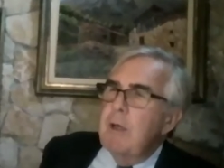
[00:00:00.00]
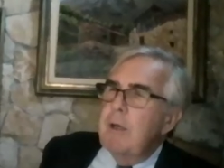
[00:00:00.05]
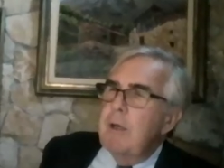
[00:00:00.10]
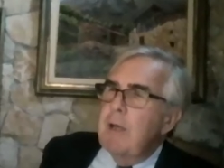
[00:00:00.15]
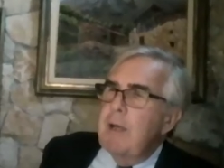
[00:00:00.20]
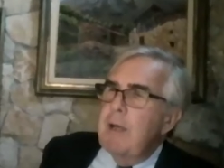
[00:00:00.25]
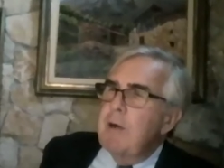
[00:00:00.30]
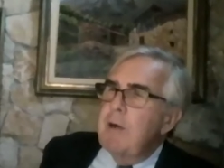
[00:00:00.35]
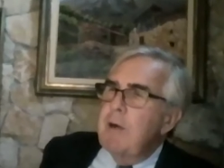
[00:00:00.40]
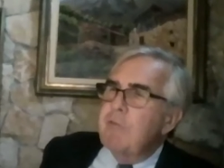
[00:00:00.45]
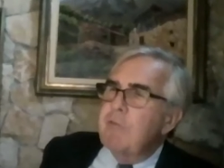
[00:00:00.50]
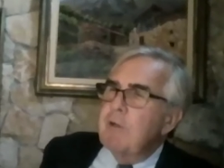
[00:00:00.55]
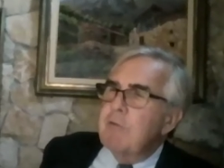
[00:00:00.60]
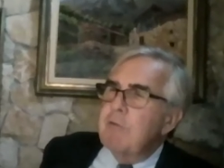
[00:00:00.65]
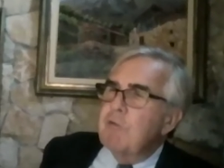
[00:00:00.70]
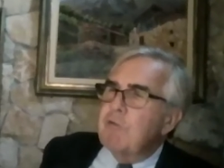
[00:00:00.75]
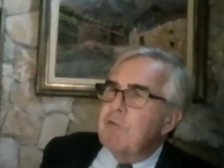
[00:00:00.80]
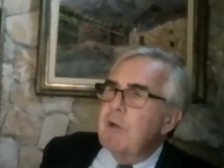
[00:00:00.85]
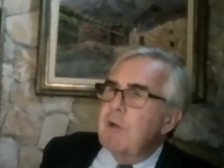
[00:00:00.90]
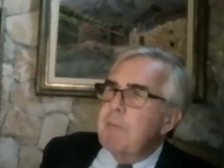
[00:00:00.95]
Areas
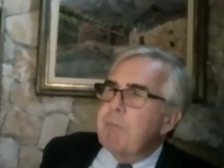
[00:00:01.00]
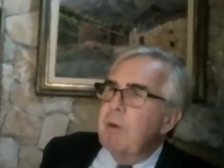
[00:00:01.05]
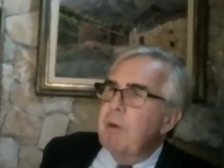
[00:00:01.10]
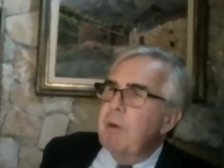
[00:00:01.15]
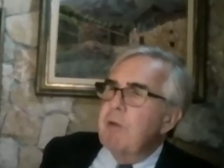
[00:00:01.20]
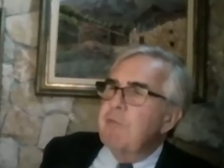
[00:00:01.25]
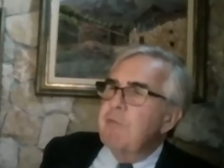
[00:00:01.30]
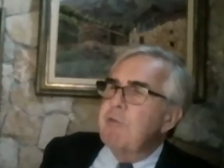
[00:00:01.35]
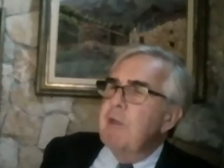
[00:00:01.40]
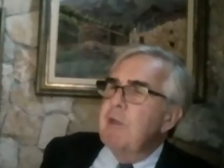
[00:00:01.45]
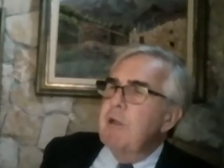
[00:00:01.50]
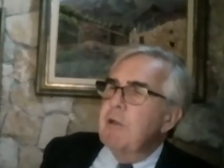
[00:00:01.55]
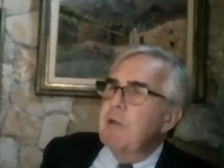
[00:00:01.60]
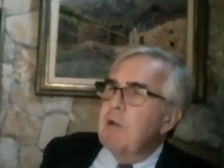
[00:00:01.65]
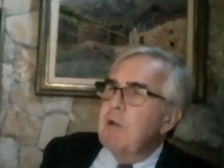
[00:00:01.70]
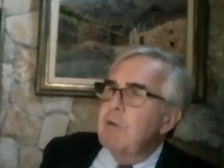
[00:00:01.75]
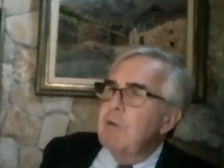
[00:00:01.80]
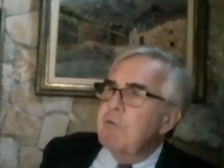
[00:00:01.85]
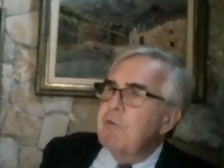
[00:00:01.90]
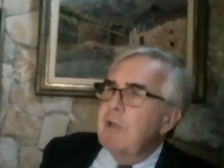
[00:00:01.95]
such as trade policy,
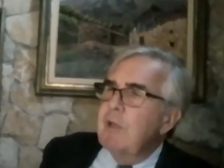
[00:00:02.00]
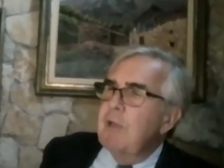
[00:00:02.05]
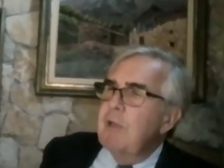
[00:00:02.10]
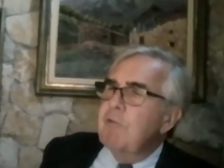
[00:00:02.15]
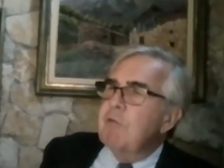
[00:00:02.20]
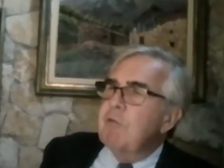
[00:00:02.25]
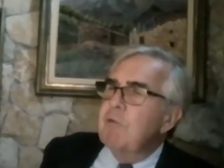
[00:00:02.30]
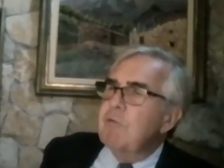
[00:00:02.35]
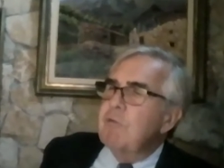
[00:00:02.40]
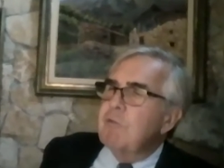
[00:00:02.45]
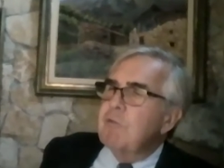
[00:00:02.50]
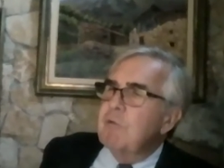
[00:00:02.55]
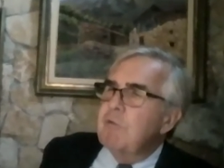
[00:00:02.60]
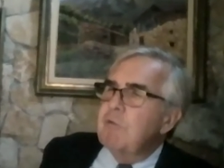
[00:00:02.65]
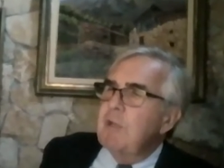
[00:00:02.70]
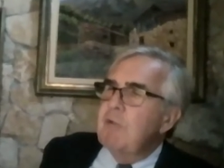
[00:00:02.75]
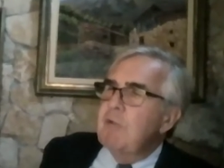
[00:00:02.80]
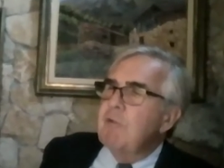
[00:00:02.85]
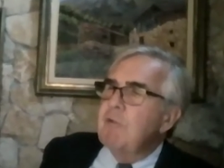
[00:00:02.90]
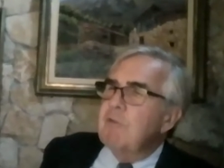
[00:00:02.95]
negotiations,
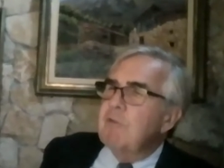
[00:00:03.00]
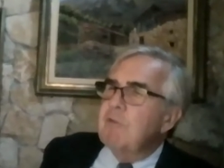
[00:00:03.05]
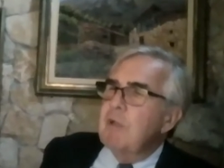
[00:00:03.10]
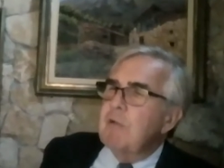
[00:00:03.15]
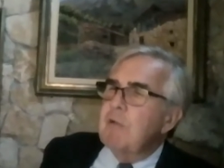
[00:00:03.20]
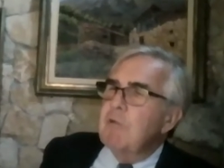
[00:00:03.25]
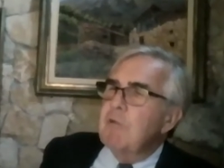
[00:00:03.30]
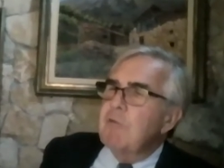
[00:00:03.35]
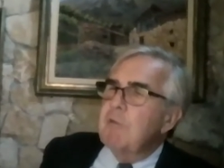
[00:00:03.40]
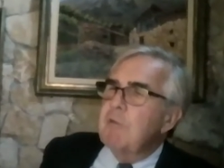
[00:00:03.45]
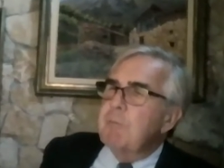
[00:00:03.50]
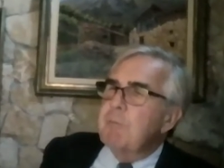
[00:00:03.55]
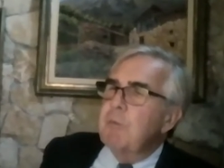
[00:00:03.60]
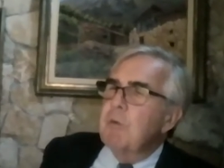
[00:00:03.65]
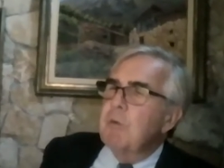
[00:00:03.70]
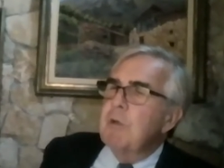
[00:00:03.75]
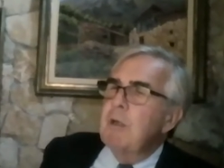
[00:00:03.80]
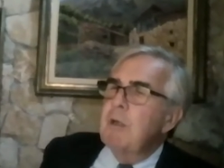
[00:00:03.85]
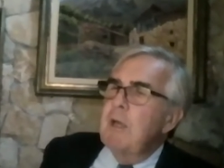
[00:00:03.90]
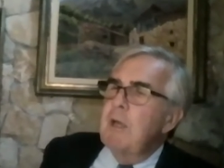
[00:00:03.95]
strategic sector
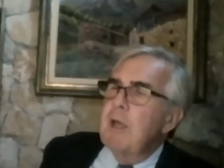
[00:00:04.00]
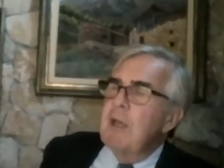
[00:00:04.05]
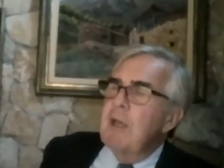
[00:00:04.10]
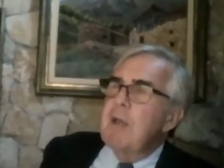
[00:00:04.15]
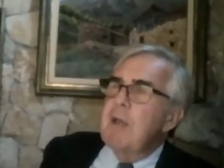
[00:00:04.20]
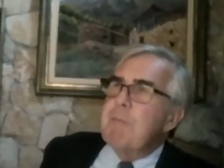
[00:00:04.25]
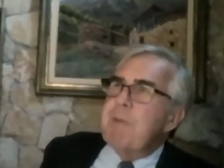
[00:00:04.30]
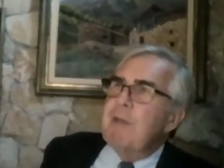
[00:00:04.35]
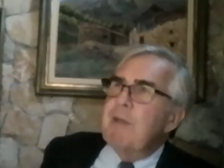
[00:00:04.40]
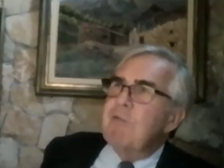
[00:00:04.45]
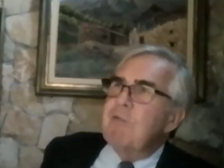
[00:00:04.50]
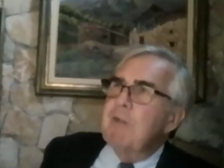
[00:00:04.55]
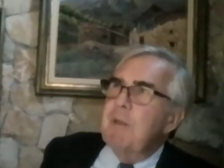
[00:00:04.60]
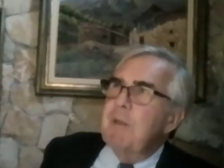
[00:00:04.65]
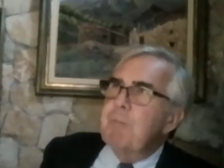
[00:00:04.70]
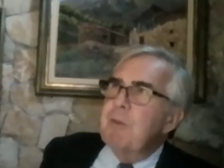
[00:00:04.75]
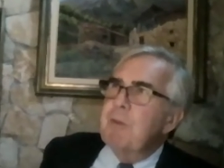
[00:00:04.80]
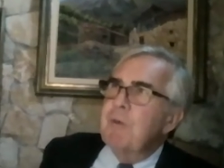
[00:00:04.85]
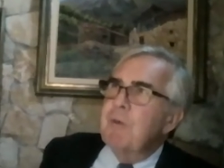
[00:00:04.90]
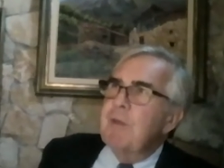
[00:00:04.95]
support, and
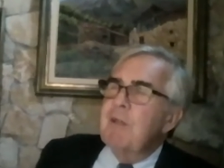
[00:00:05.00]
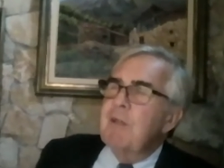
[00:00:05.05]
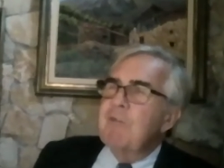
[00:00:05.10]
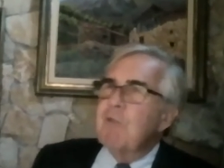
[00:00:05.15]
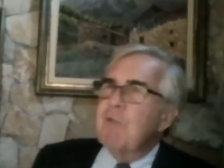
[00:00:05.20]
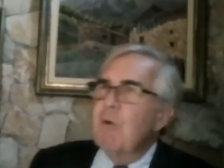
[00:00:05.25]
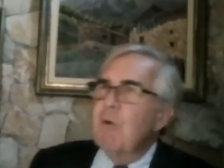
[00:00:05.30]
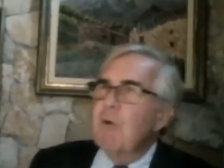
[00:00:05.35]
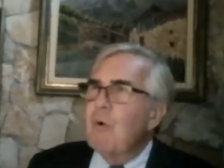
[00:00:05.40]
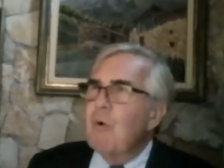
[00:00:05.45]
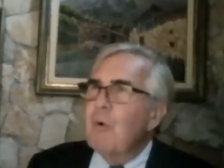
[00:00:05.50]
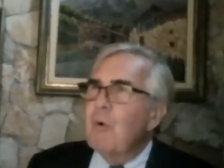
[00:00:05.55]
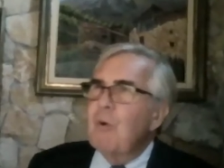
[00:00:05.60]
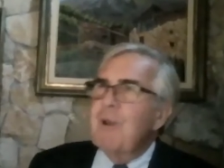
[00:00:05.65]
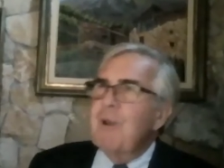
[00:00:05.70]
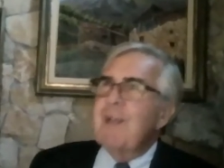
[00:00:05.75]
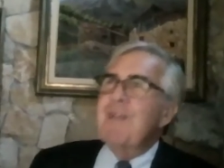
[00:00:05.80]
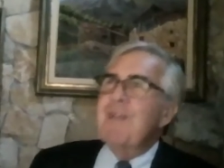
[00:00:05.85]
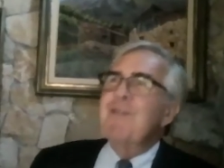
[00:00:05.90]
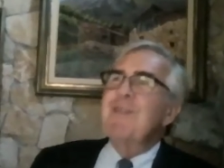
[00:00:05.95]
capacity building is
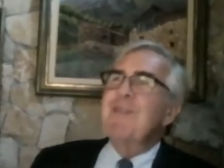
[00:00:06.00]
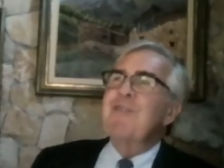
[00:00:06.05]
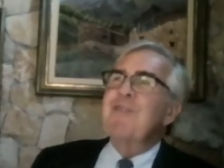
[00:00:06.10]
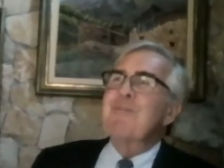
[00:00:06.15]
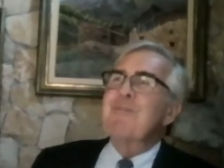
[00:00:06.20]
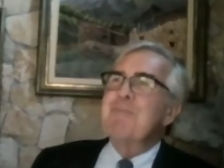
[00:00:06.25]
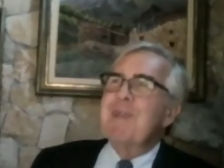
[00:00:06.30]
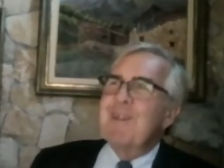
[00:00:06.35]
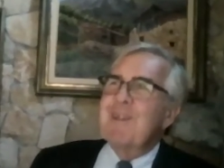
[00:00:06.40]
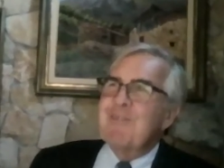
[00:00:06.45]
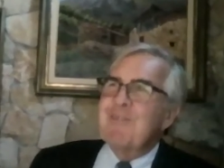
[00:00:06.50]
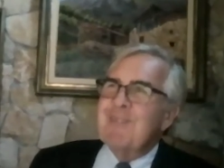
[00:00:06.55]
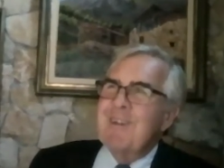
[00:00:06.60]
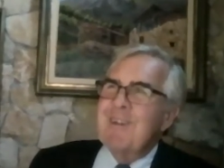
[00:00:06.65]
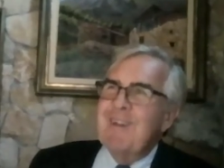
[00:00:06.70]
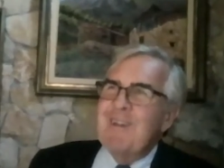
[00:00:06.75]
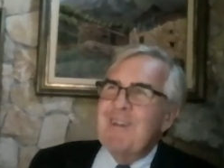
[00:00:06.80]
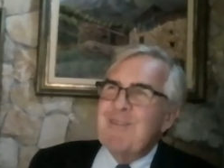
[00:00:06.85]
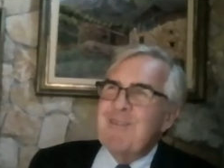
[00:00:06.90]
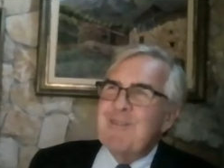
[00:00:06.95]
all in this mix.
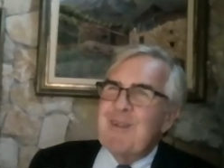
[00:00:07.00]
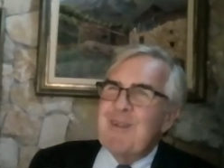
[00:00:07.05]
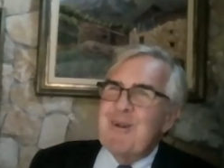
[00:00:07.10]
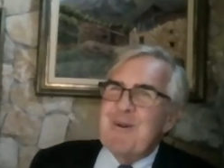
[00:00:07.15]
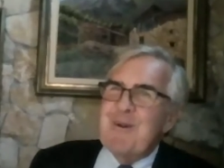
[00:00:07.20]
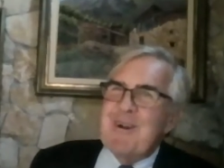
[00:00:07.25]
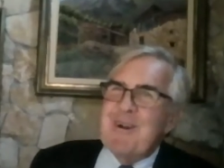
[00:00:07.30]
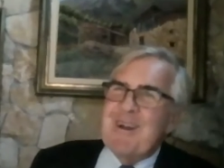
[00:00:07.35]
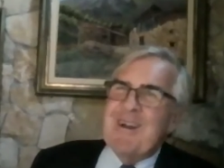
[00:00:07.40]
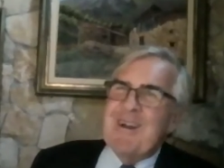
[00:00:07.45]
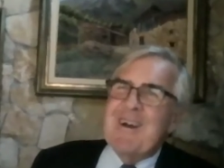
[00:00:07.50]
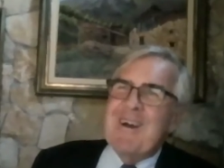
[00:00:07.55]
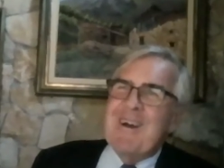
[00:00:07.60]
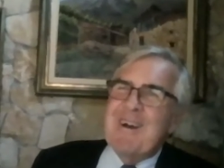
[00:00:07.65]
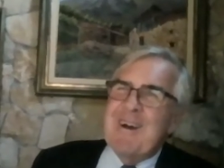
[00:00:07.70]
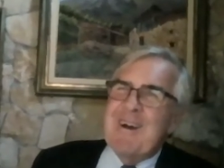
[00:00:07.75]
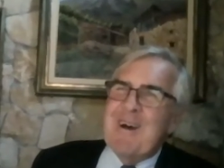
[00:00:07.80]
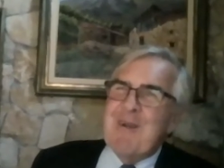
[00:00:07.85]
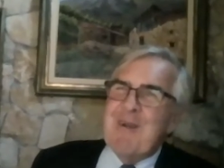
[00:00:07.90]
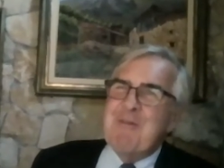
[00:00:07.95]
So
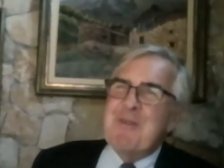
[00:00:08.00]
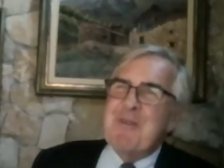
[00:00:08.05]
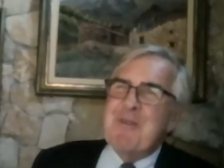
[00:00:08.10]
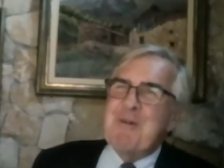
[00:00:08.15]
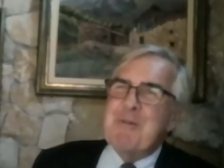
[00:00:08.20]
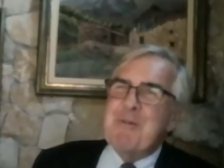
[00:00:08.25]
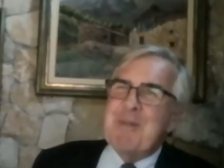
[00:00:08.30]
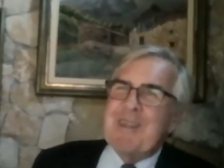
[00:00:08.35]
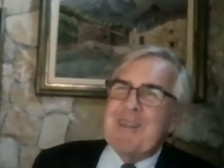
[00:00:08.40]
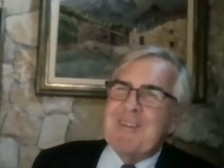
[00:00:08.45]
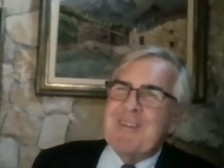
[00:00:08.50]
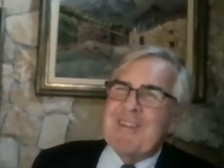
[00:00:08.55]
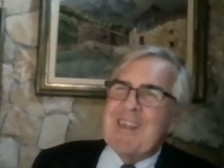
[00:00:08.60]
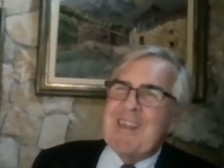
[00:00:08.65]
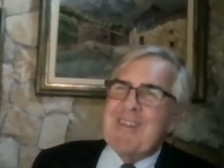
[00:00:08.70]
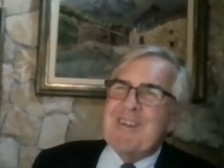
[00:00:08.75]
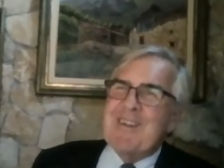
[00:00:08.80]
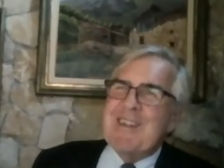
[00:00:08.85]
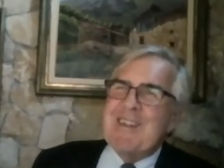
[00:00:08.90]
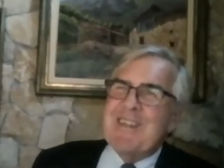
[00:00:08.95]
hopefully we'll be
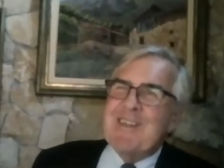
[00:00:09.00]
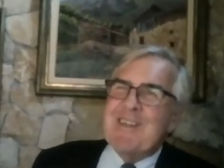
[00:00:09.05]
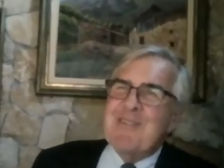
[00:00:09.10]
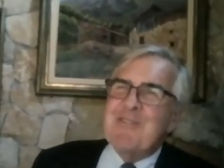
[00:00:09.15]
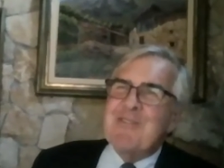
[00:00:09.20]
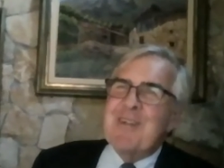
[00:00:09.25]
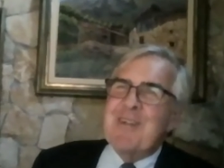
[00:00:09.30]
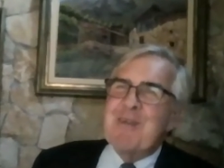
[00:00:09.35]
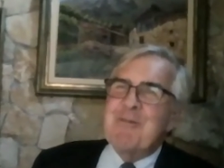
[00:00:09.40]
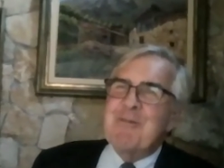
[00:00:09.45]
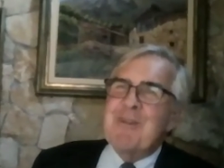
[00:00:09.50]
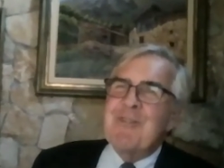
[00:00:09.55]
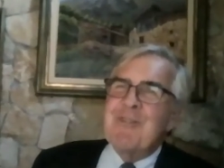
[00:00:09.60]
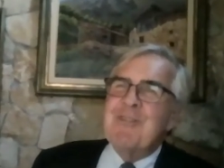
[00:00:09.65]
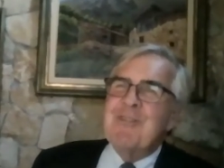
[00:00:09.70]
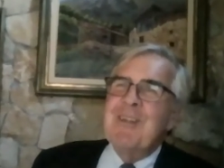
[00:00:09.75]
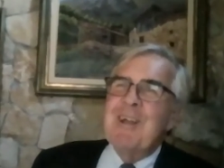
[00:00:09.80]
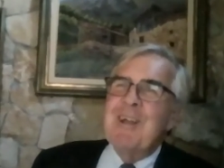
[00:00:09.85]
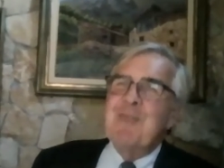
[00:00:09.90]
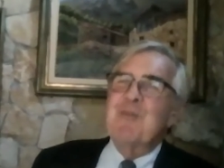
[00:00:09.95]
together in a year's time,
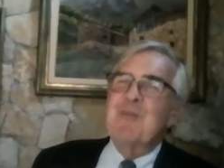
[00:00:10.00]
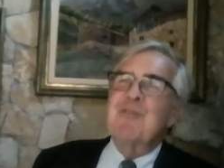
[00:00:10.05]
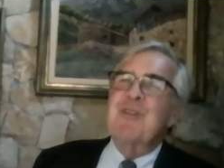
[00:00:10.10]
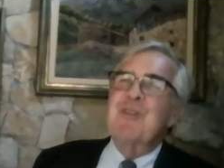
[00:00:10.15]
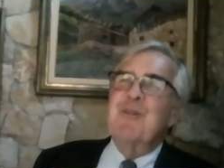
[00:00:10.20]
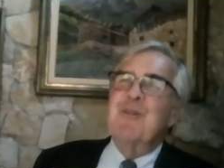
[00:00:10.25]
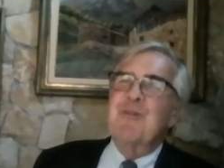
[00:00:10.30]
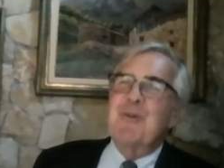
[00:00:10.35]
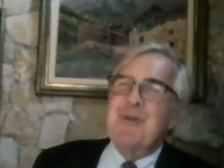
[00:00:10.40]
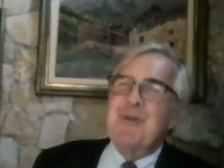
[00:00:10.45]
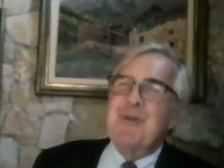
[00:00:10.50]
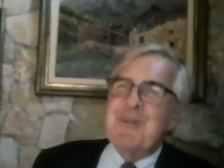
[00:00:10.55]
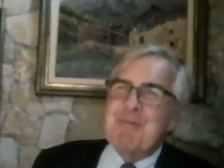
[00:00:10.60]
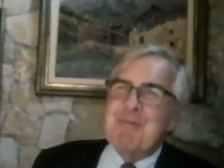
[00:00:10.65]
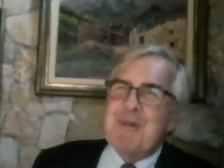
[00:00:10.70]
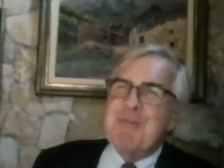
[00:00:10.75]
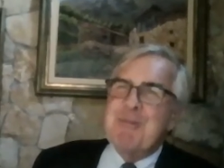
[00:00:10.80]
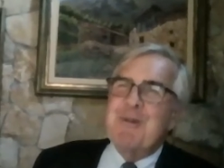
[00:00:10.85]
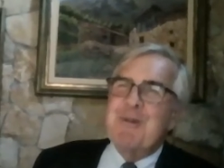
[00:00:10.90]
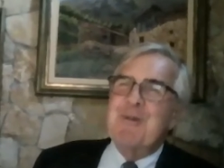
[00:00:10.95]
Chris, and you're still talking to
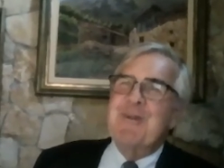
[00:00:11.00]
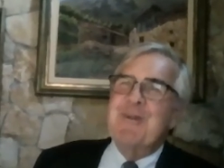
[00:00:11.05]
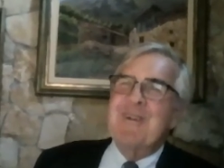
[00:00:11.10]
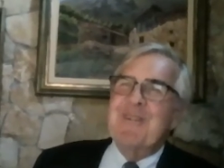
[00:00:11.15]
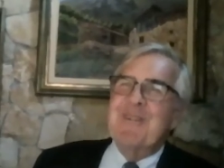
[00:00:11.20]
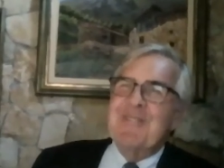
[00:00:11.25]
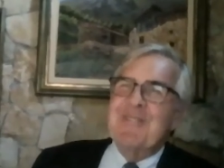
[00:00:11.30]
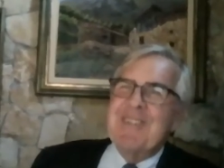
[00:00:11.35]
me, but who knows?